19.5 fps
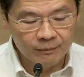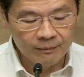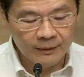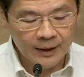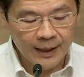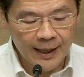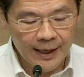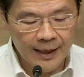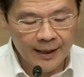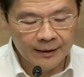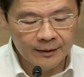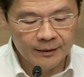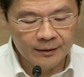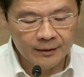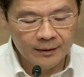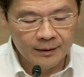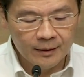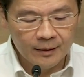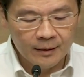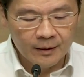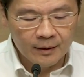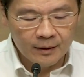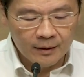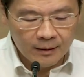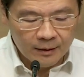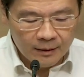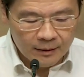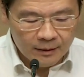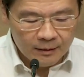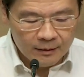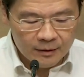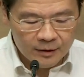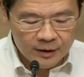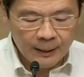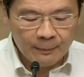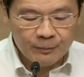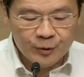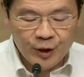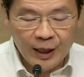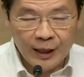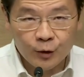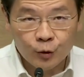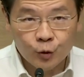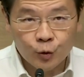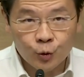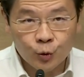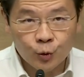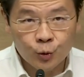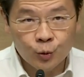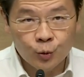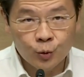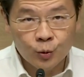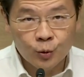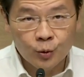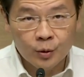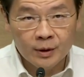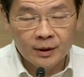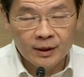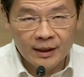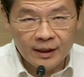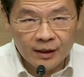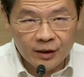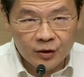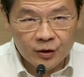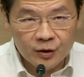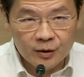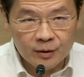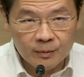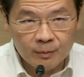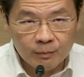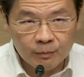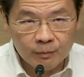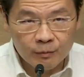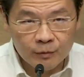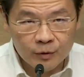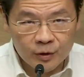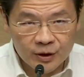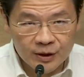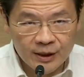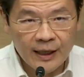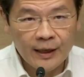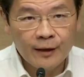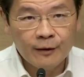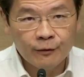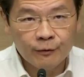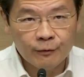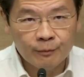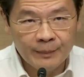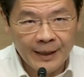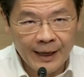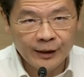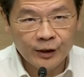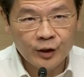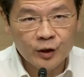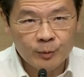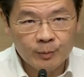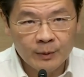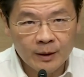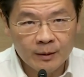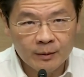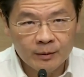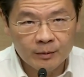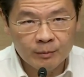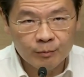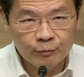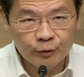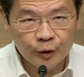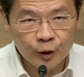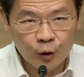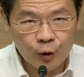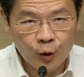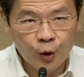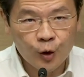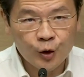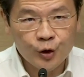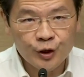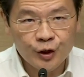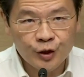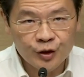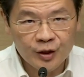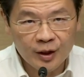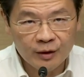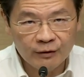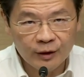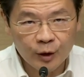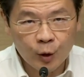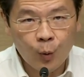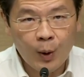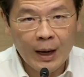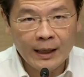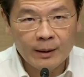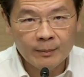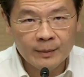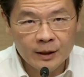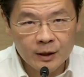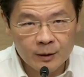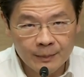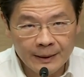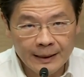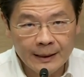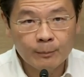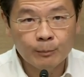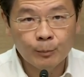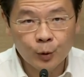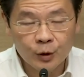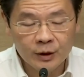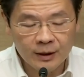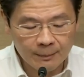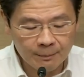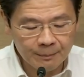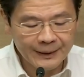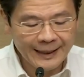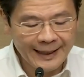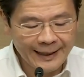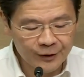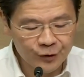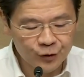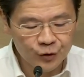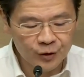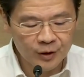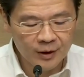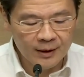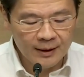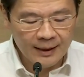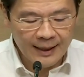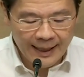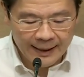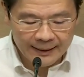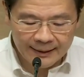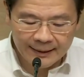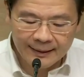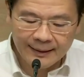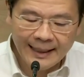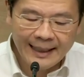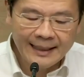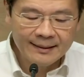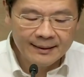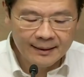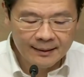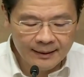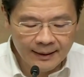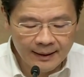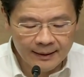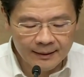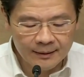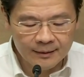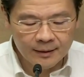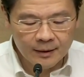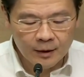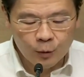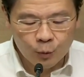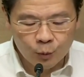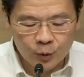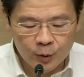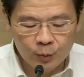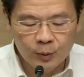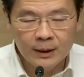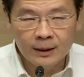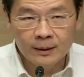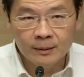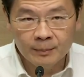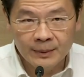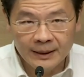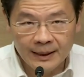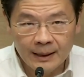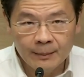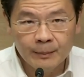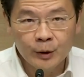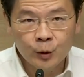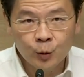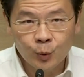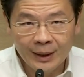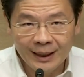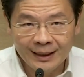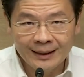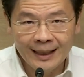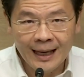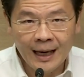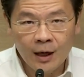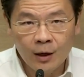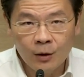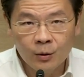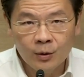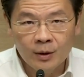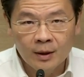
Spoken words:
And subject to these safe management precautions and requirements being put in place, at a later date, we will be able to allow